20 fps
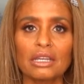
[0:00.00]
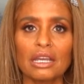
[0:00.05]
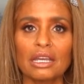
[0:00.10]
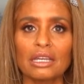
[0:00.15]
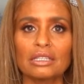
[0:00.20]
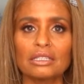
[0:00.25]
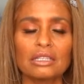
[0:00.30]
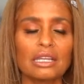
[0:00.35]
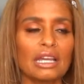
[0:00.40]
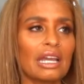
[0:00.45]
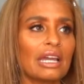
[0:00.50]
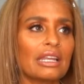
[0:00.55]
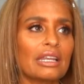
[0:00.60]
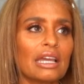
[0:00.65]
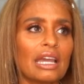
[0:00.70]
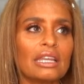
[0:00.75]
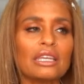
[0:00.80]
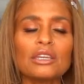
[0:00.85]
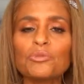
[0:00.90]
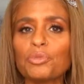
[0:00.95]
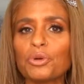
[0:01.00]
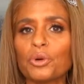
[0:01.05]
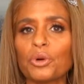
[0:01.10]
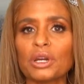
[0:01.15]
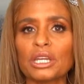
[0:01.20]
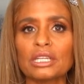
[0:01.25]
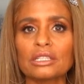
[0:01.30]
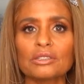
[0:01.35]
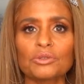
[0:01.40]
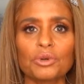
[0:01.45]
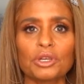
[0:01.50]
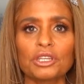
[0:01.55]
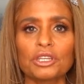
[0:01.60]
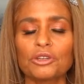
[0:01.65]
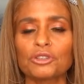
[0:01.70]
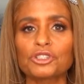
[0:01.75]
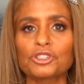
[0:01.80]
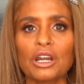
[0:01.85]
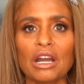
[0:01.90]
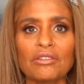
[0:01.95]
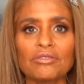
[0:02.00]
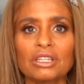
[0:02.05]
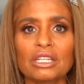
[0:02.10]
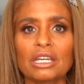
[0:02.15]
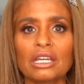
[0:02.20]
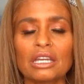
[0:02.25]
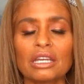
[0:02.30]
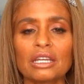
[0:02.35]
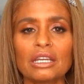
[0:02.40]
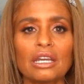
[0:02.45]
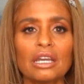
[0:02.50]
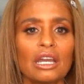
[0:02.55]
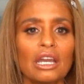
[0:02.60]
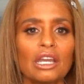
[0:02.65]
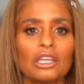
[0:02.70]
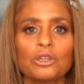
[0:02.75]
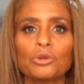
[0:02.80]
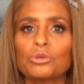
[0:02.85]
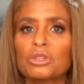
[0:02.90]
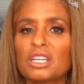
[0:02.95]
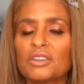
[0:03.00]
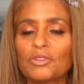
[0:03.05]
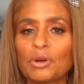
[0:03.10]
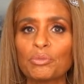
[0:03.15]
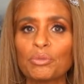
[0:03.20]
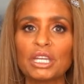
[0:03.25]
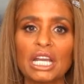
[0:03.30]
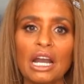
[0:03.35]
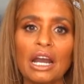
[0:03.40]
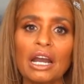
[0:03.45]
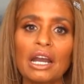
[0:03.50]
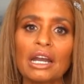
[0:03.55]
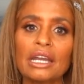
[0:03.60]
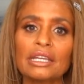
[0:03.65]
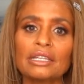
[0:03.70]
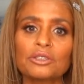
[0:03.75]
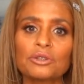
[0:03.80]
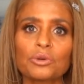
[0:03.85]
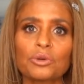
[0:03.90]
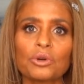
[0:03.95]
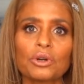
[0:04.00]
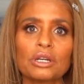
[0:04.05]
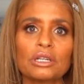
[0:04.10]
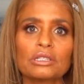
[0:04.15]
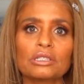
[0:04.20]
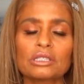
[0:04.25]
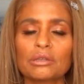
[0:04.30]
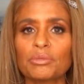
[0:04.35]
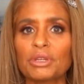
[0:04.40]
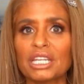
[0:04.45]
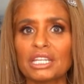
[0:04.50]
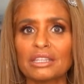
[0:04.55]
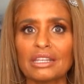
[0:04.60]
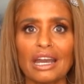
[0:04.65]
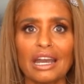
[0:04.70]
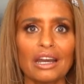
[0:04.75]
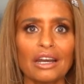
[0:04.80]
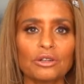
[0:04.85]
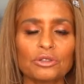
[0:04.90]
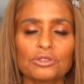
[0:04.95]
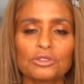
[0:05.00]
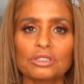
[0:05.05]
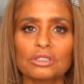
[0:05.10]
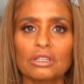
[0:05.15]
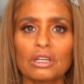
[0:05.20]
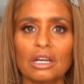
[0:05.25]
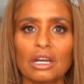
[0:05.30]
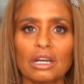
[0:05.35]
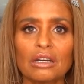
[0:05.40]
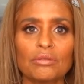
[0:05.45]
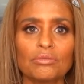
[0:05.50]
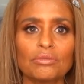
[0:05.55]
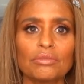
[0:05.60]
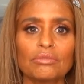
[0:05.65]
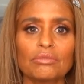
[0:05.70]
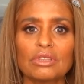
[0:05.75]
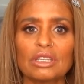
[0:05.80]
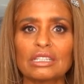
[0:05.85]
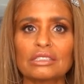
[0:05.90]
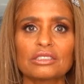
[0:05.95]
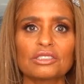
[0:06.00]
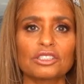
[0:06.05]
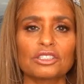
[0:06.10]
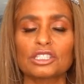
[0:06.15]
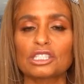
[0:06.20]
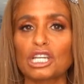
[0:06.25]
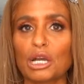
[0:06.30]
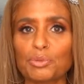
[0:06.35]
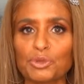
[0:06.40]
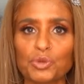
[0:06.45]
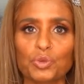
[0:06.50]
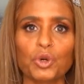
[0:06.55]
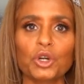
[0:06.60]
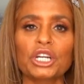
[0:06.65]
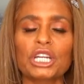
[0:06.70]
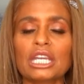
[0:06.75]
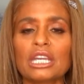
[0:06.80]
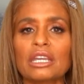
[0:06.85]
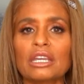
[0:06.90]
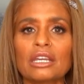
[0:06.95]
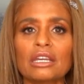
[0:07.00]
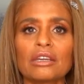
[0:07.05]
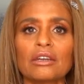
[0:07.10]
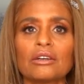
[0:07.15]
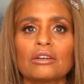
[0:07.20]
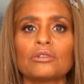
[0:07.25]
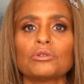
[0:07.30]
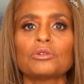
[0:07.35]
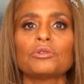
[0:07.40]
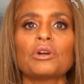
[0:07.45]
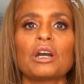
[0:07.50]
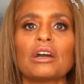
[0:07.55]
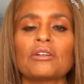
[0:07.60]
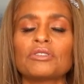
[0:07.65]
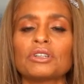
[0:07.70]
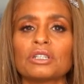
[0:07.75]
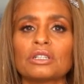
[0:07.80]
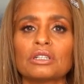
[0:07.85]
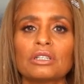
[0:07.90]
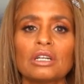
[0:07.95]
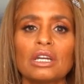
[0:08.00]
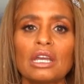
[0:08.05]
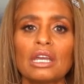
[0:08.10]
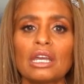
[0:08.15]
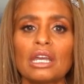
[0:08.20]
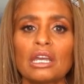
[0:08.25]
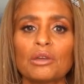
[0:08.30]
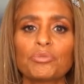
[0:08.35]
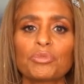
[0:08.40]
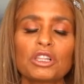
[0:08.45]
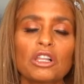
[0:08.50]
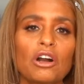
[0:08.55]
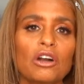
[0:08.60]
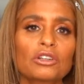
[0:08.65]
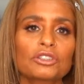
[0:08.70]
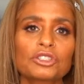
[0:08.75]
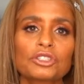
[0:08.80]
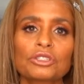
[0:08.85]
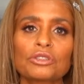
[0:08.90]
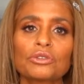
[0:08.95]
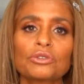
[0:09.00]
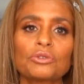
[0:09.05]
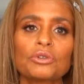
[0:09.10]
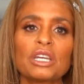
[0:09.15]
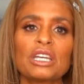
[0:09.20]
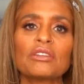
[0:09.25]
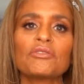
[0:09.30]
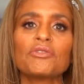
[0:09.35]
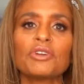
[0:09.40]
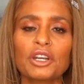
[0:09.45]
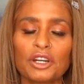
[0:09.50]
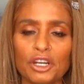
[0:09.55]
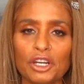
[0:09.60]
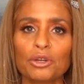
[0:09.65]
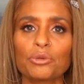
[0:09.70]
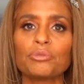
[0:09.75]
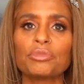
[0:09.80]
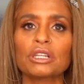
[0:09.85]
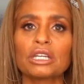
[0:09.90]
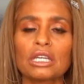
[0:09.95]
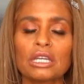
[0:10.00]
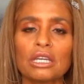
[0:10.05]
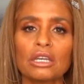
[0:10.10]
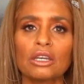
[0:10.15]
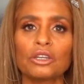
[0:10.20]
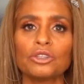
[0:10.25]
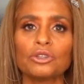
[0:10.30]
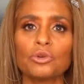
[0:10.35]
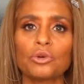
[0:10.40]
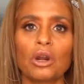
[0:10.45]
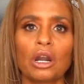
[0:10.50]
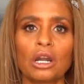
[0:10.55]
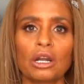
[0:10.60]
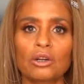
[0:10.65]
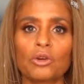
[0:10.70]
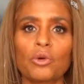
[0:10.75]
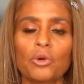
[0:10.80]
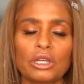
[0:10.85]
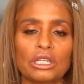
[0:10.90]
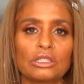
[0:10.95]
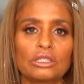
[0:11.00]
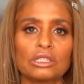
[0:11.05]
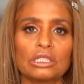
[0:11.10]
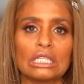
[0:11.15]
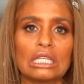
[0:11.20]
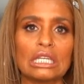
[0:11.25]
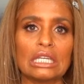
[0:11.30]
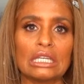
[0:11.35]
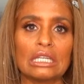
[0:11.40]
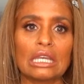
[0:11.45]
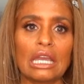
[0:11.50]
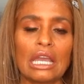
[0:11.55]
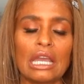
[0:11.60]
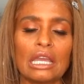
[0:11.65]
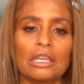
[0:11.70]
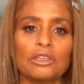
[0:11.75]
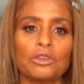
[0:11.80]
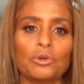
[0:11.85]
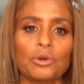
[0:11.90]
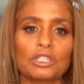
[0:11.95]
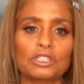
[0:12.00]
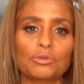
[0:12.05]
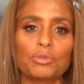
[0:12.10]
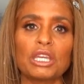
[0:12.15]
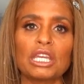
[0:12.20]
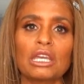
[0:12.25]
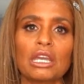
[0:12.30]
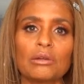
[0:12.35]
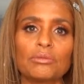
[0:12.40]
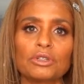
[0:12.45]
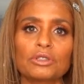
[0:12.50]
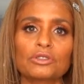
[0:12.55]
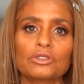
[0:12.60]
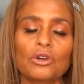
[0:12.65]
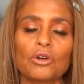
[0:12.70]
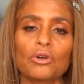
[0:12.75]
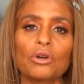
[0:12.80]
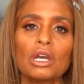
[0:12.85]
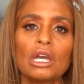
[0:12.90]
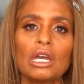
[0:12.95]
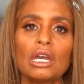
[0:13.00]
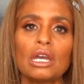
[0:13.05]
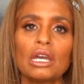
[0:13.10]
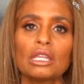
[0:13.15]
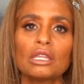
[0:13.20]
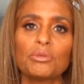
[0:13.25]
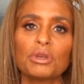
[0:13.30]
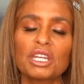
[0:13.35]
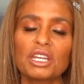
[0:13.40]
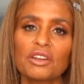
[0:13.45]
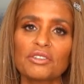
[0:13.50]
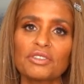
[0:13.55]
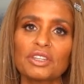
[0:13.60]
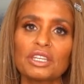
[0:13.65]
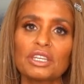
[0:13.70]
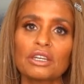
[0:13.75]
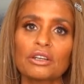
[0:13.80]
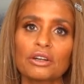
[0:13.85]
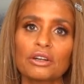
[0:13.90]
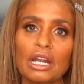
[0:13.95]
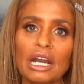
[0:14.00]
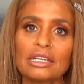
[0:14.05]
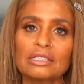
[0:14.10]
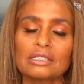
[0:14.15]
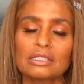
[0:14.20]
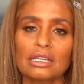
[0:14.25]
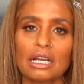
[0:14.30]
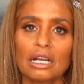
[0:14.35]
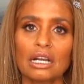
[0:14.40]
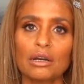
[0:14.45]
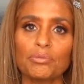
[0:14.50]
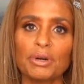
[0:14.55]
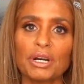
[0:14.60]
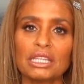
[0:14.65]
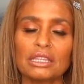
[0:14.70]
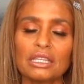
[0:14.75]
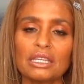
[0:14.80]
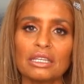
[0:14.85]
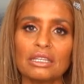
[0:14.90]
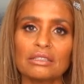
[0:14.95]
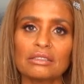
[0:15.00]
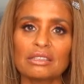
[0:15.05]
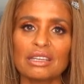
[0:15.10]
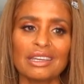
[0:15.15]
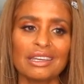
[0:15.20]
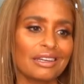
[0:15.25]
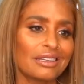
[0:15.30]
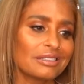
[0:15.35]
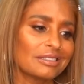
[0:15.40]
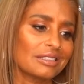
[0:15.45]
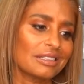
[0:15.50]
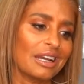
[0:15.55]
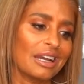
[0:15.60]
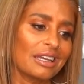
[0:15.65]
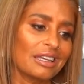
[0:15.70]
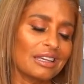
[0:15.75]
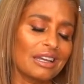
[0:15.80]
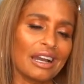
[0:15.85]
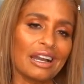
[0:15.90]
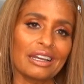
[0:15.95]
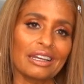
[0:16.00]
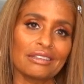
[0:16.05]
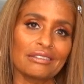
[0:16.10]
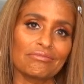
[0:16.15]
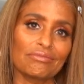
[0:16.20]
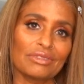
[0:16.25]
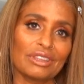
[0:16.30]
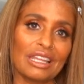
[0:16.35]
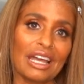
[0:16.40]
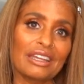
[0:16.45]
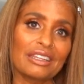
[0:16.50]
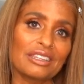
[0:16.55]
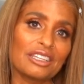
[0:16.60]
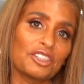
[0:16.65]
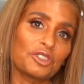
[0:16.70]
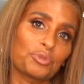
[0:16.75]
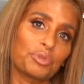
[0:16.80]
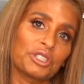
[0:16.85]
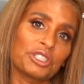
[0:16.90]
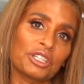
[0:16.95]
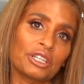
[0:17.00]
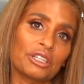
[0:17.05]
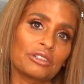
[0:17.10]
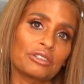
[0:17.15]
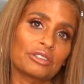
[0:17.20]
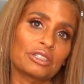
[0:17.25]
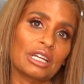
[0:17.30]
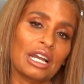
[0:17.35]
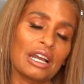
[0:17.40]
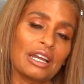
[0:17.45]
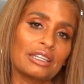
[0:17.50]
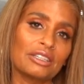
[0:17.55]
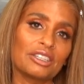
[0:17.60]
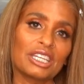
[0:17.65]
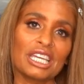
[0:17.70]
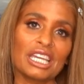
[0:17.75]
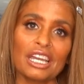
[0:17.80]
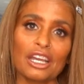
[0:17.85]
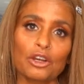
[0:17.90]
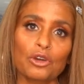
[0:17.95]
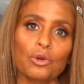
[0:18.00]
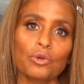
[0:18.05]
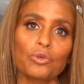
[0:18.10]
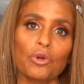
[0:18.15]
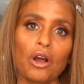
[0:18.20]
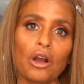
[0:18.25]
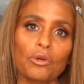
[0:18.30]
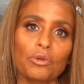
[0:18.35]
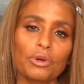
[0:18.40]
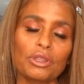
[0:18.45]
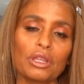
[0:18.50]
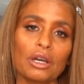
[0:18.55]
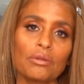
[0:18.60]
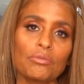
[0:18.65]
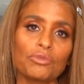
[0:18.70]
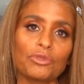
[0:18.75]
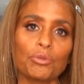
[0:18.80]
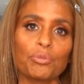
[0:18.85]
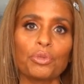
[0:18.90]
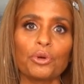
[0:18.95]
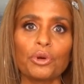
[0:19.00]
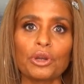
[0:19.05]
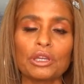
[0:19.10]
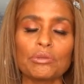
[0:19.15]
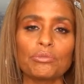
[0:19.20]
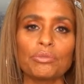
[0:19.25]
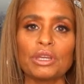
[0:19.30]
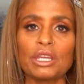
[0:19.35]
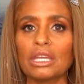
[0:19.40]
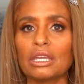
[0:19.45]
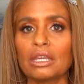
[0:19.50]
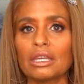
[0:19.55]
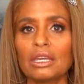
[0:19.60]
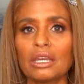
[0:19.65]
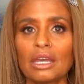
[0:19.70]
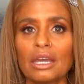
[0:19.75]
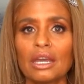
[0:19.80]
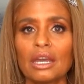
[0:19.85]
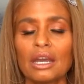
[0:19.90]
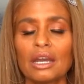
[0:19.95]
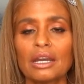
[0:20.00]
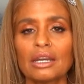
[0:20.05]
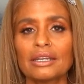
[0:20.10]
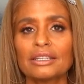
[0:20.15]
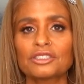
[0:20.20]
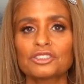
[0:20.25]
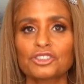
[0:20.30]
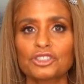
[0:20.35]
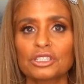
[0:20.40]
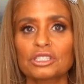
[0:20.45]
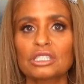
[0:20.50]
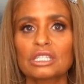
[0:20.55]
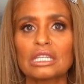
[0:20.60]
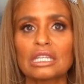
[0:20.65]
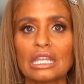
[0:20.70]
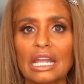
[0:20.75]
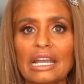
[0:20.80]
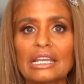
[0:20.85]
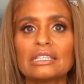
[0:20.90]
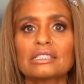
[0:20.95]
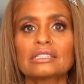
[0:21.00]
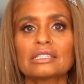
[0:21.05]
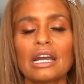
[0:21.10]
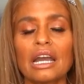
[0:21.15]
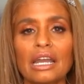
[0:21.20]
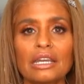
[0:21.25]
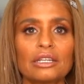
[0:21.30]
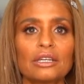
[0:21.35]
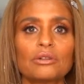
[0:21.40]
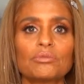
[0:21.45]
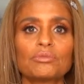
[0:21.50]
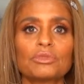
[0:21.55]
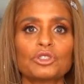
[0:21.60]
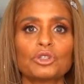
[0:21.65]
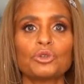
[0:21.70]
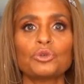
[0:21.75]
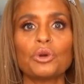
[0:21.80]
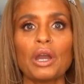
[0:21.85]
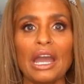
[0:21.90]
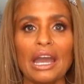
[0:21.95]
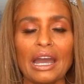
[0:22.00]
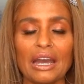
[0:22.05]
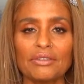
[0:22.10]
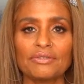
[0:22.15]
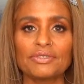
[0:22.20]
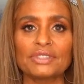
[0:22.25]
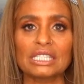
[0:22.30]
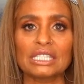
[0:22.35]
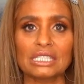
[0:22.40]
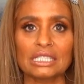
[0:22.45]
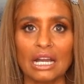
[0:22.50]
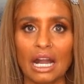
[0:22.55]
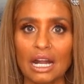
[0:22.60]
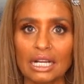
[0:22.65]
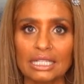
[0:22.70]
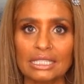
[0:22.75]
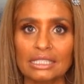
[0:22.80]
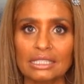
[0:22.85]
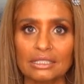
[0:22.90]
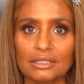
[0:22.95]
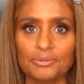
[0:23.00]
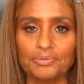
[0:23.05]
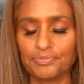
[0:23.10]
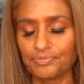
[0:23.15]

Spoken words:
And at any point, whether you're traveling, you leave them behind, or somebody in the house it just stops working, whoever it belongs to, invariably you are going to need a USB cable. So in the beginning of the year, I stock up on these, and I like these particular kind. You can't go wrong with them. The point being, it's just a nice item to have stocked.